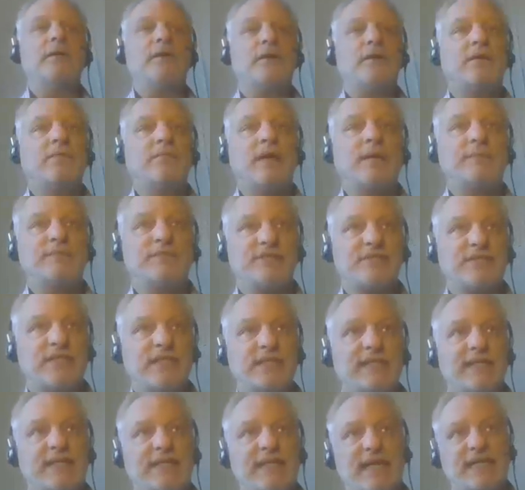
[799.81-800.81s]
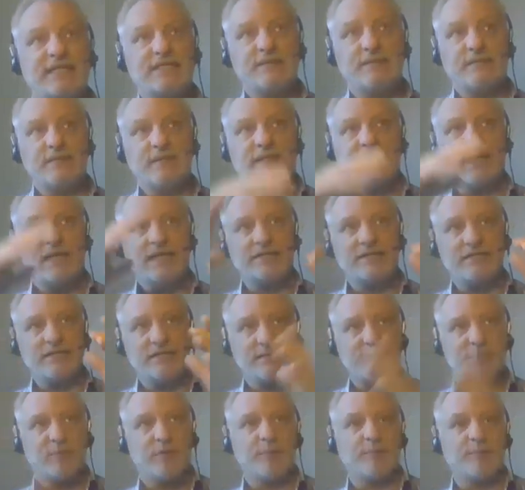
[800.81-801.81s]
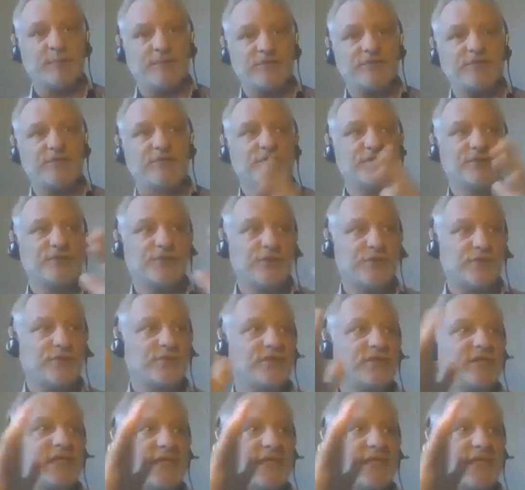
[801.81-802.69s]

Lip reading: I'm just saying that it has its purpose in the certain